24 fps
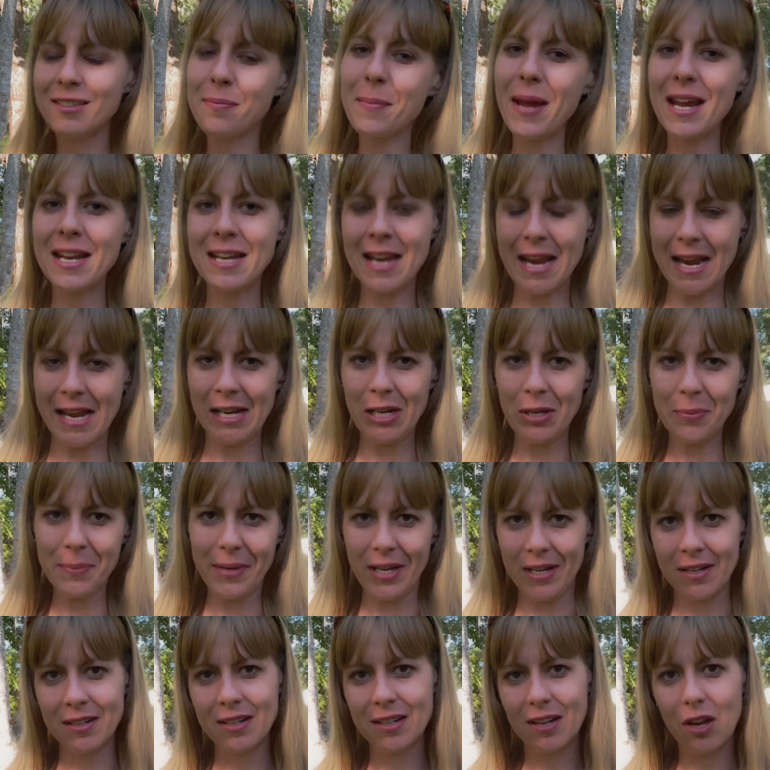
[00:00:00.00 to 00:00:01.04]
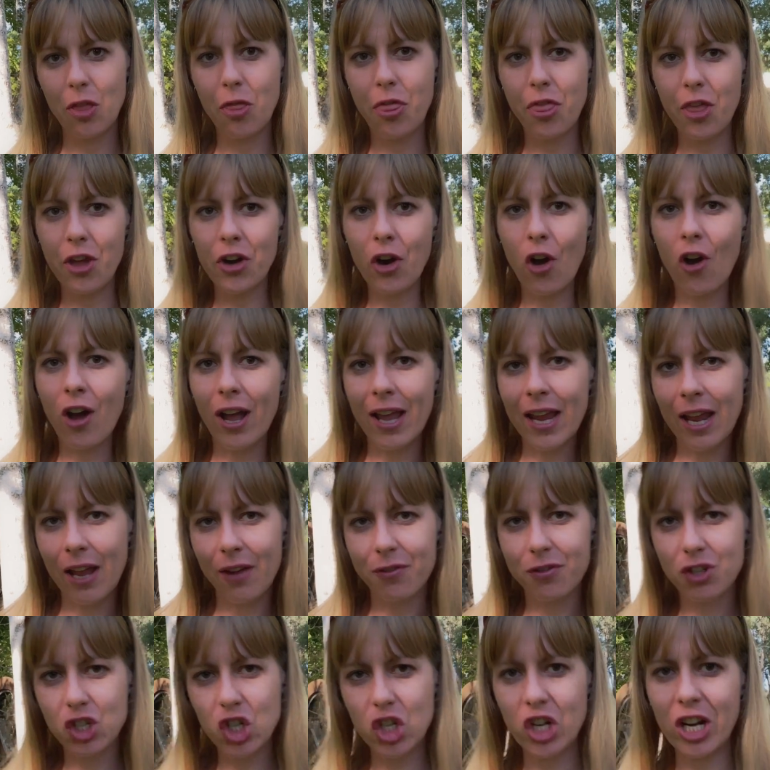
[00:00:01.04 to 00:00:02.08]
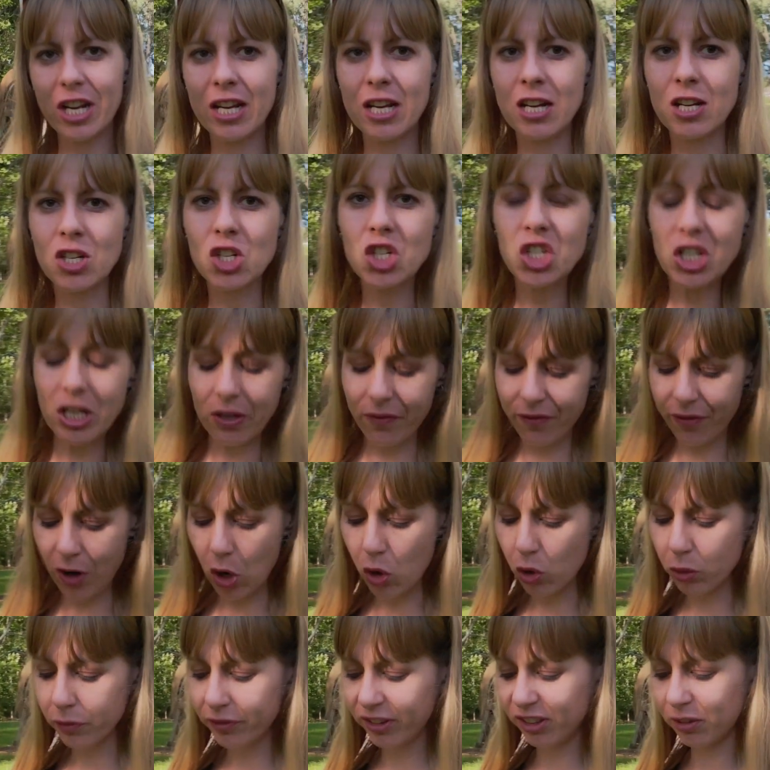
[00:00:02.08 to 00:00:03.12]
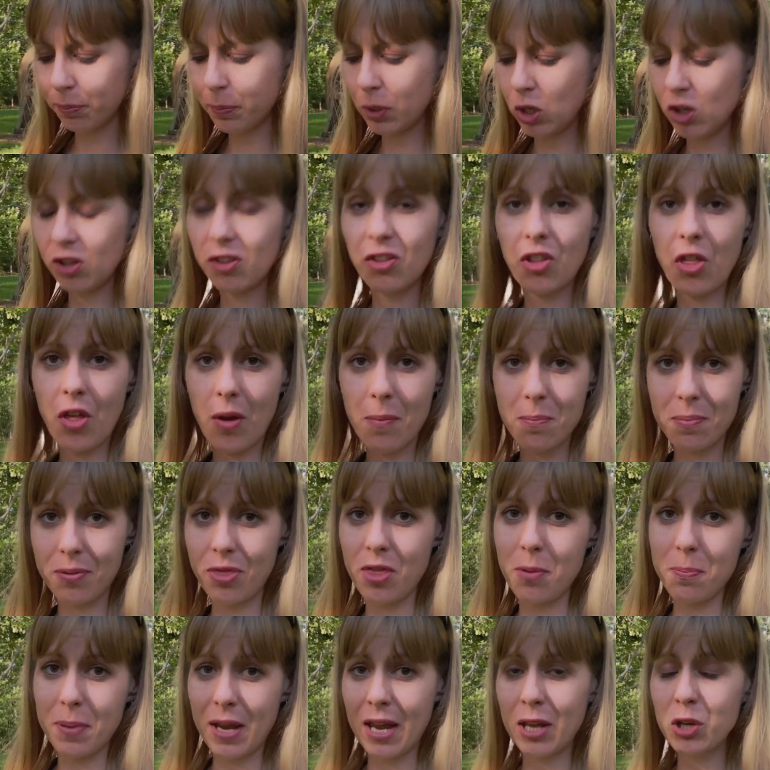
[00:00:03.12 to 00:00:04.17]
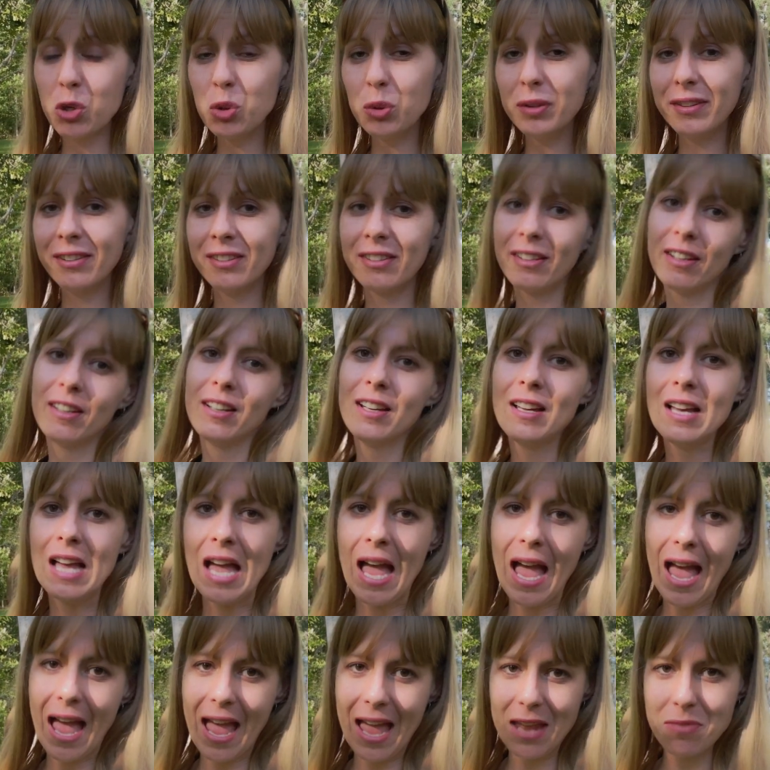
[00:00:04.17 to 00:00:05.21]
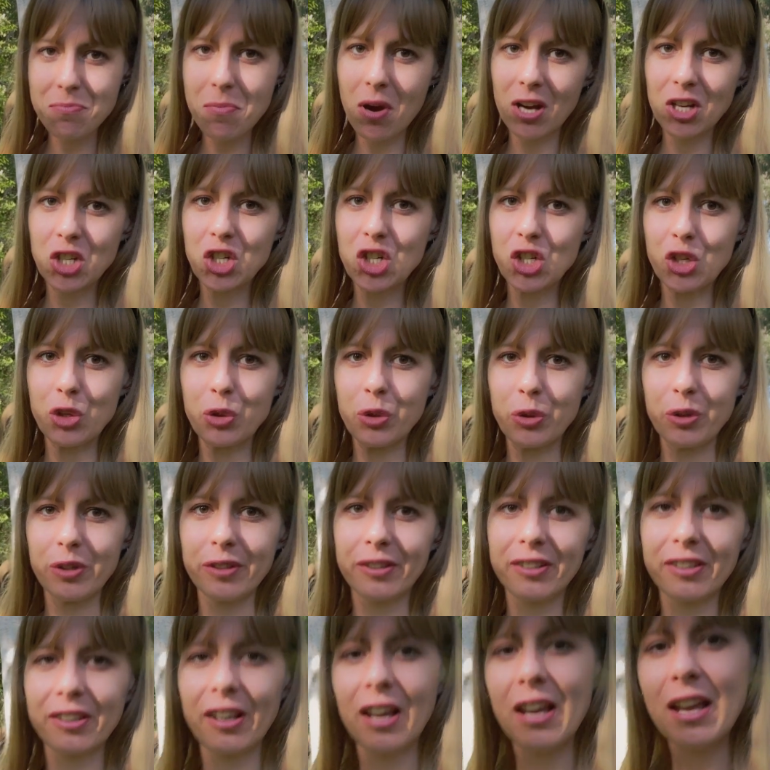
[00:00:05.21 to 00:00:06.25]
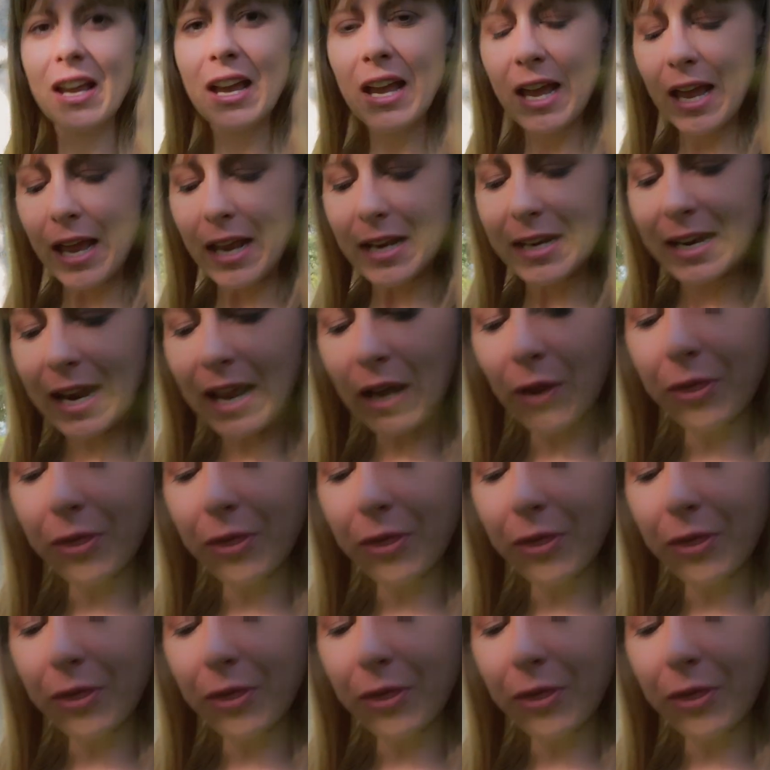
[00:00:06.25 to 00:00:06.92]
main element that I have changed involves both the pedals and my shoes. Now,